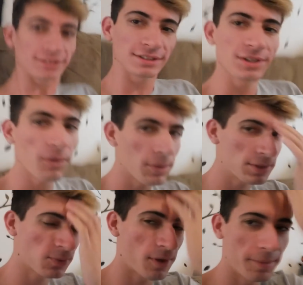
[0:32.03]
So I
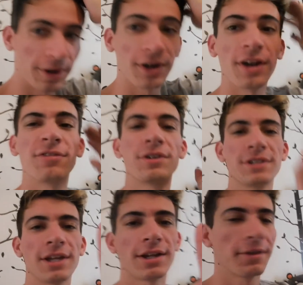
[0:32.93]
went to Walmart, and for
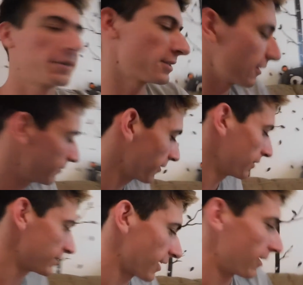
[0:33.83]
$10 I
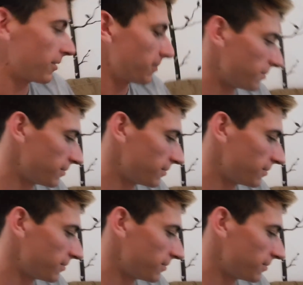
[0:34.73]
found this item.